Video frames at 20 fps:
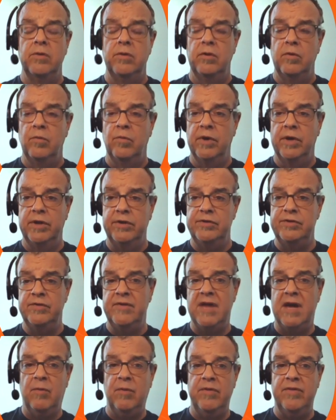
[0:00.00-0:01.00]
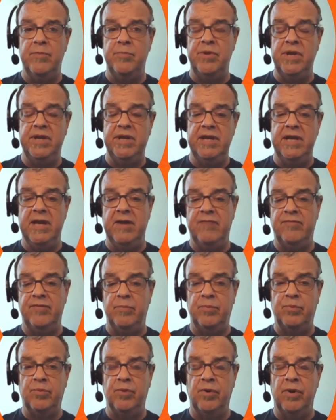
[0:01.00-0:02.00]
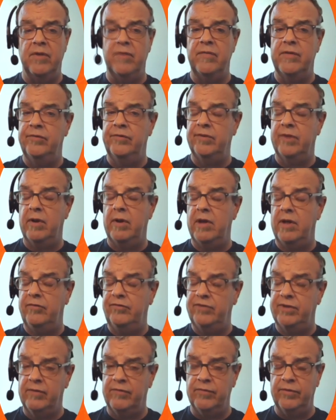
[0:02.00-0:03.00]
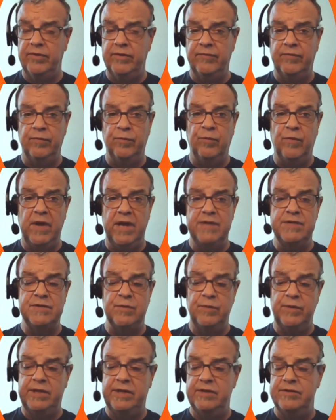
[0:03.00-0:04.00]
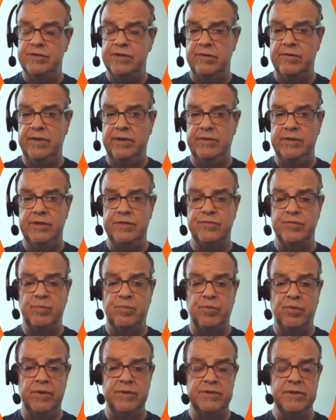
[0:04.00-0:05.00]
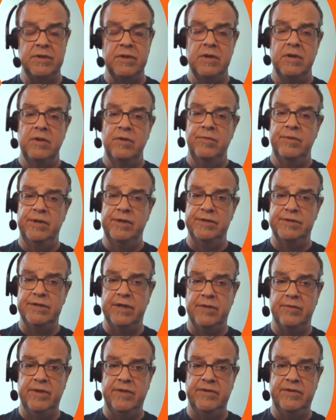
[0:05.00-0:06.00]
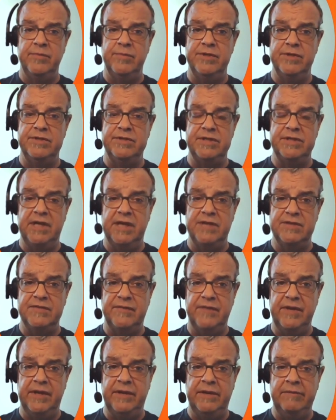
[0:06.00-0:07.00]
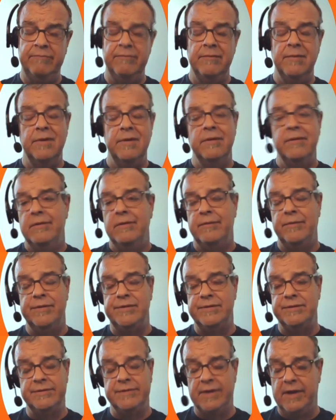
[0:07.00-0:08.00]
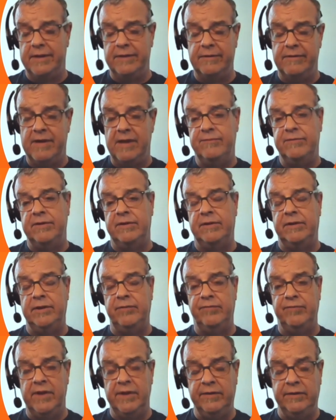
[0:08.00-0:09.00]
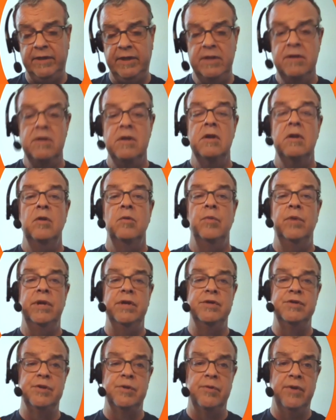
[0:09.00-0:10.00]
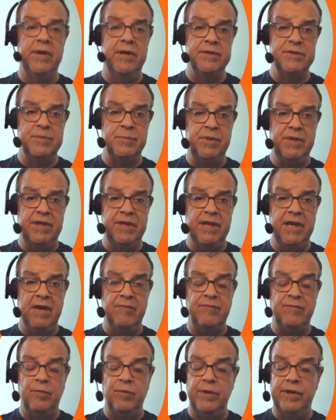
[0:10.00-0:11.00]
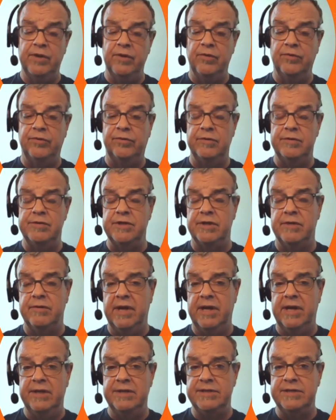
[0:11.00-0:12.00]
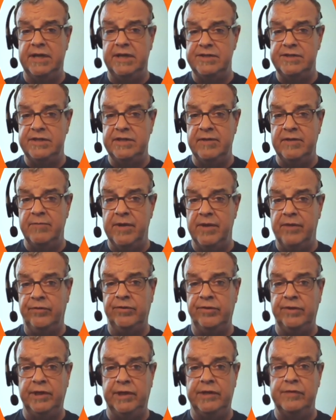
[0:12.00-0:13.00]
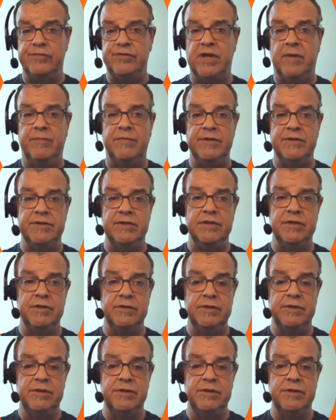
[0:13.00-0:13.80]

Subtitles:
We're going to do that with a PDF report. There's several different ways that we can generate these reports. We can generate them as CSV, which is not graphically friendly. We can generate as a PDF. We can also generate as HTML. So you can drop this into a